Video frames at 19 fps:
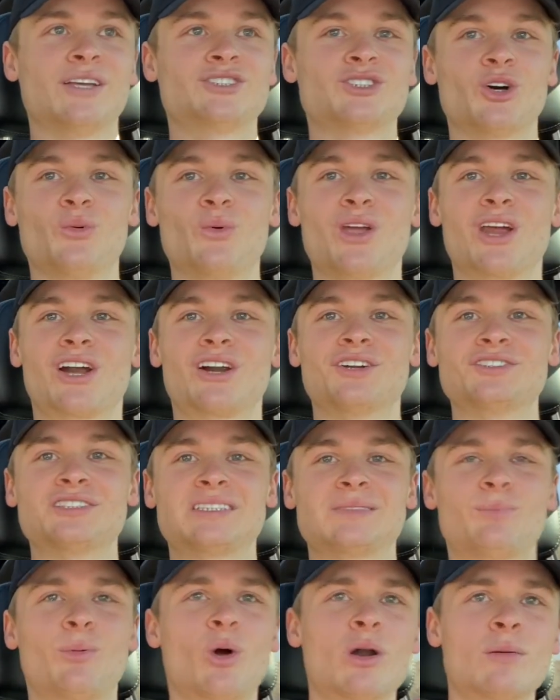so we are in
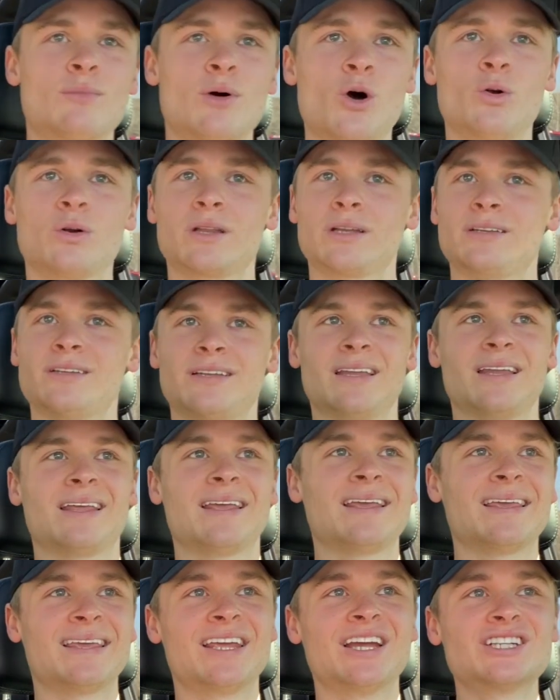sport mode,
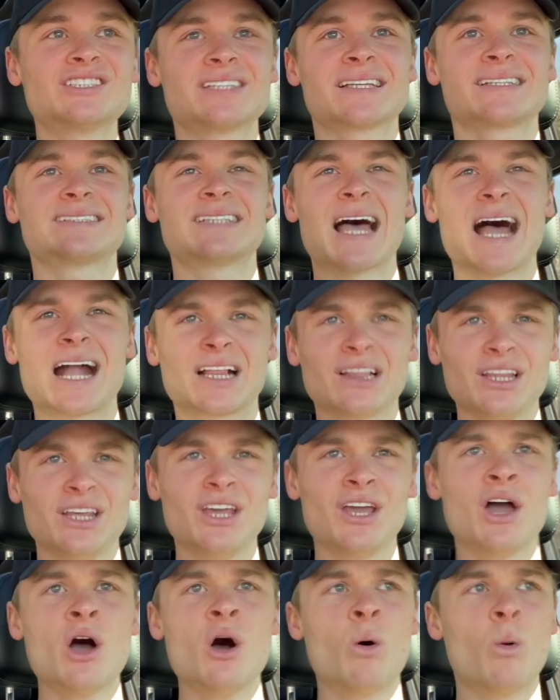and here's
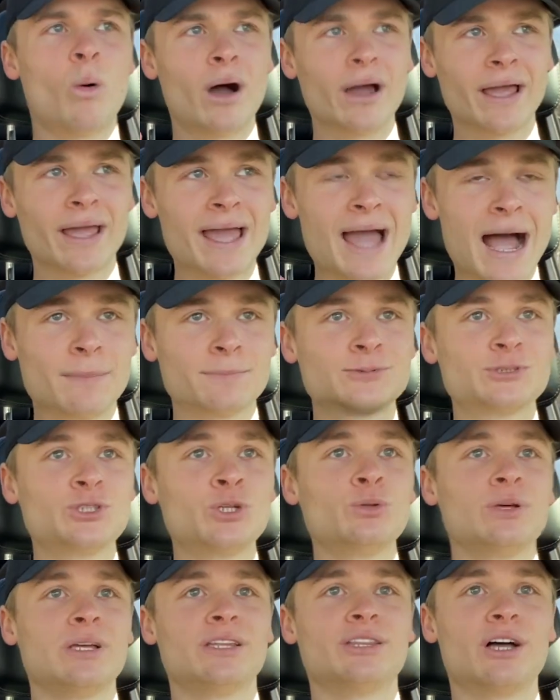exactly why I
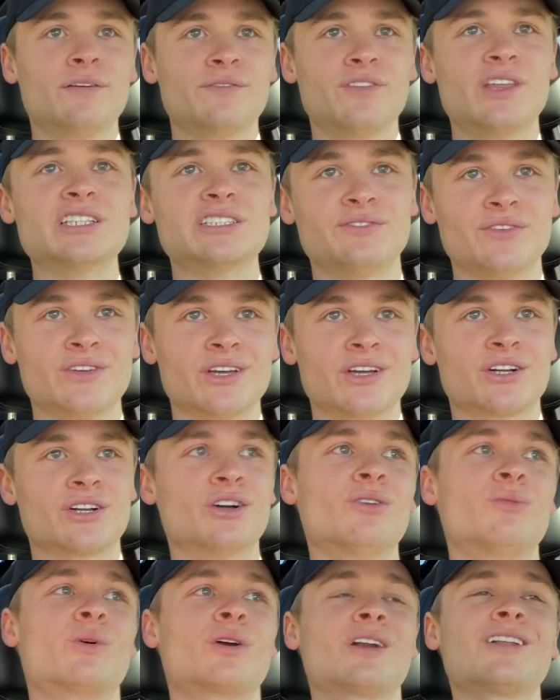absolutely love this
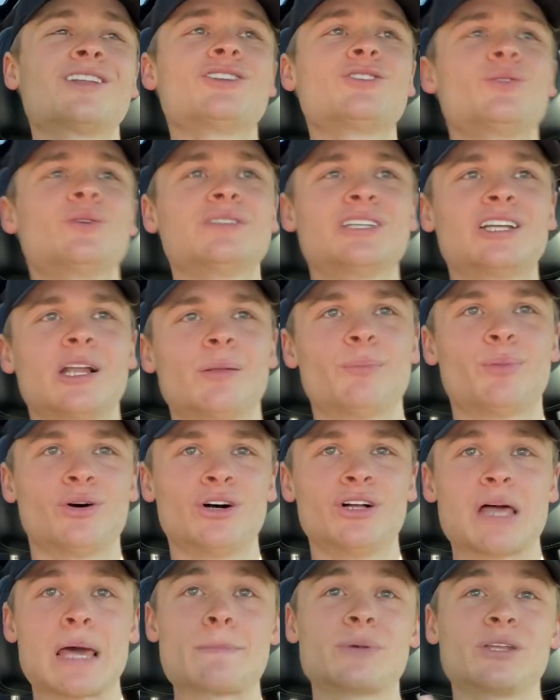vehicle. We're gonna do a little
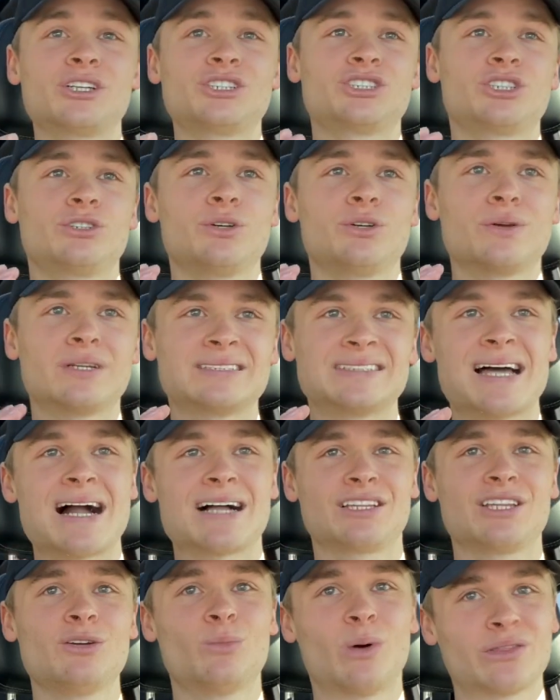pull, and I'm gonna show you
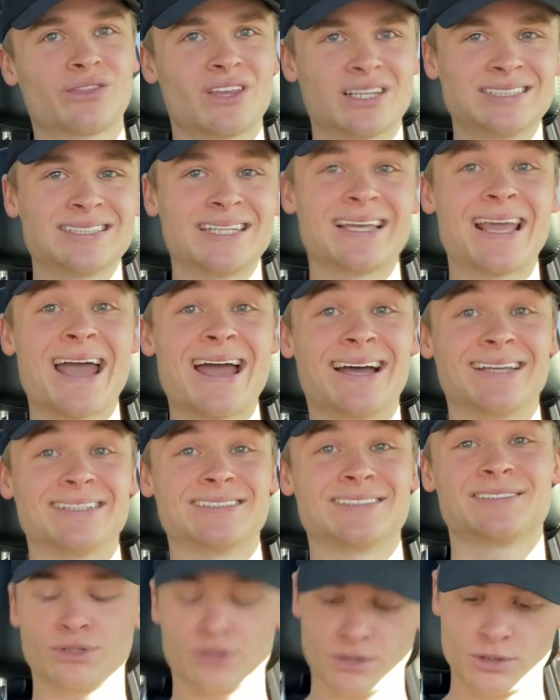exactly what this thing
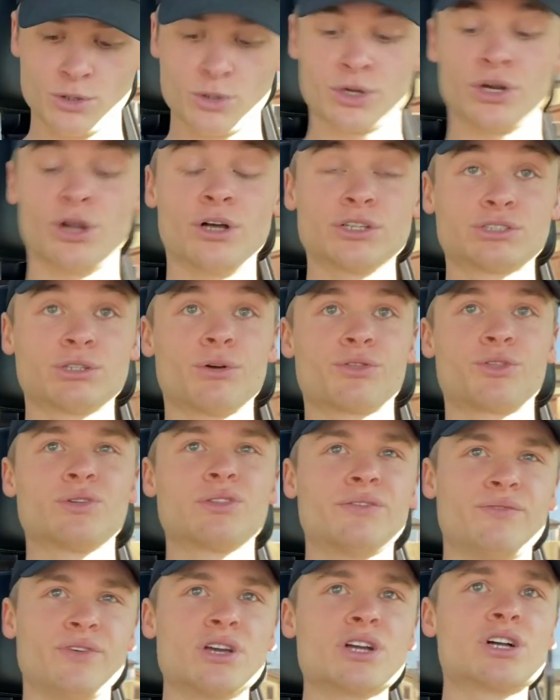has. You can also throw
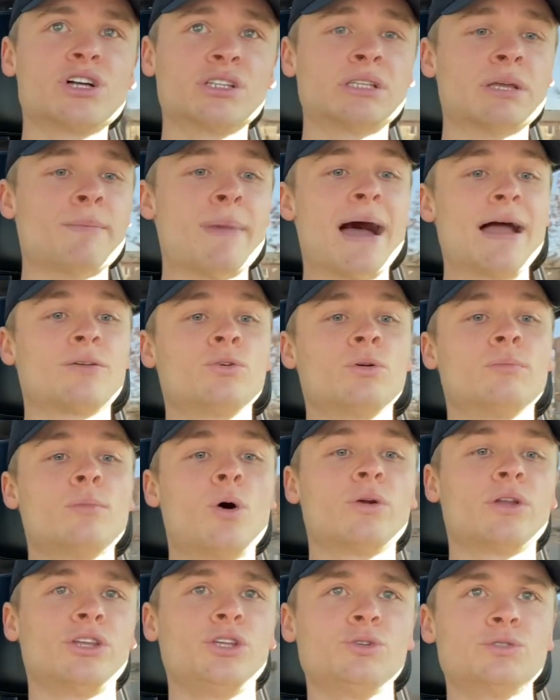the vehicle into manual
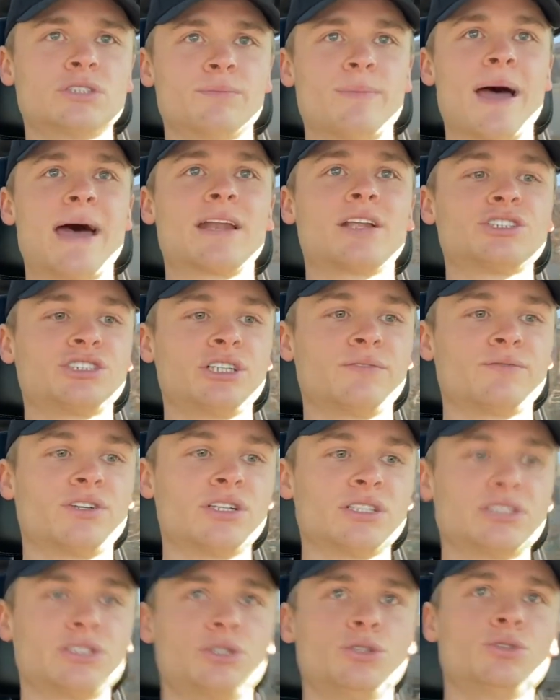mode and use the paddle
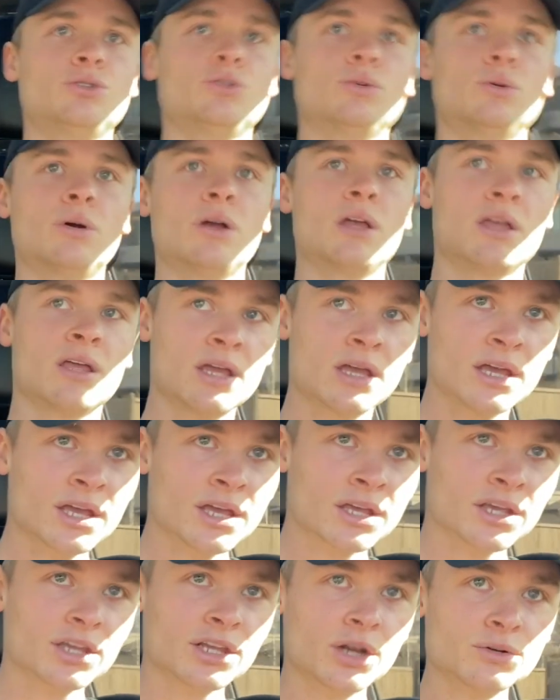shifters to,
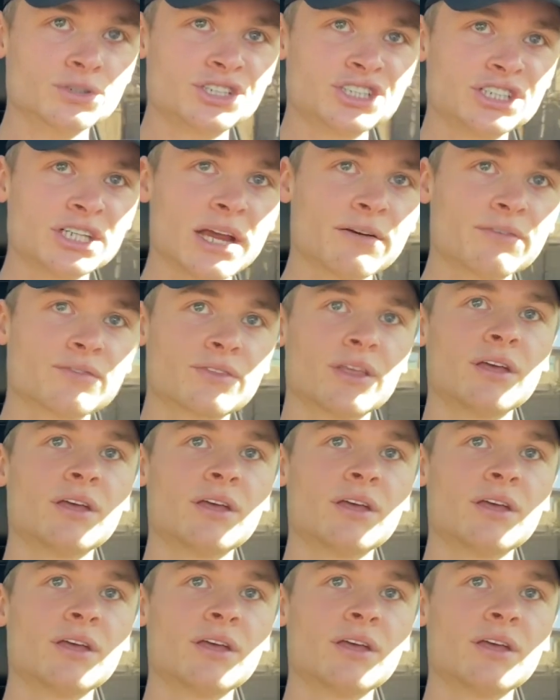you know, shift.